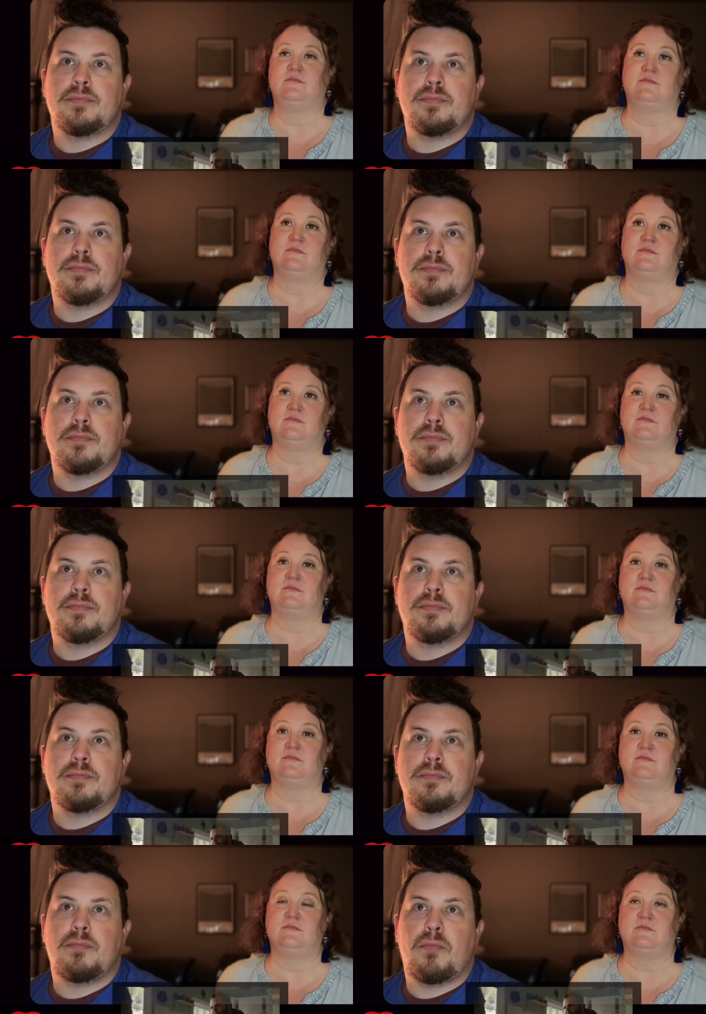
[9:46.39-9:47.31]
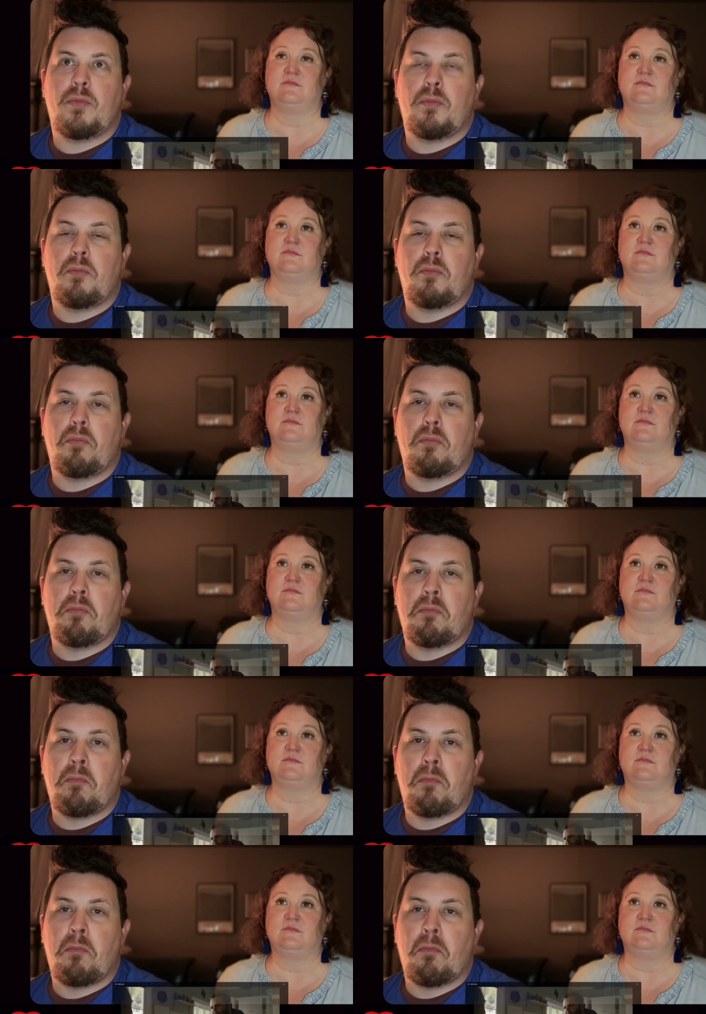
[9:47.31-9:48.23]

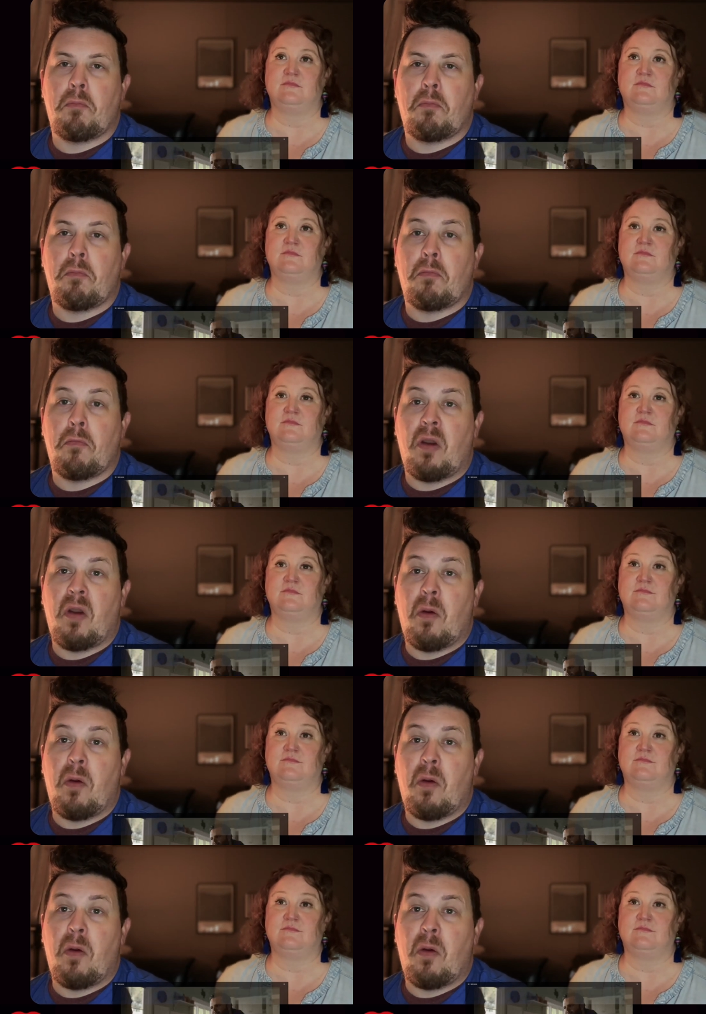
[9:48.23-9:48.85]
Nothing is said.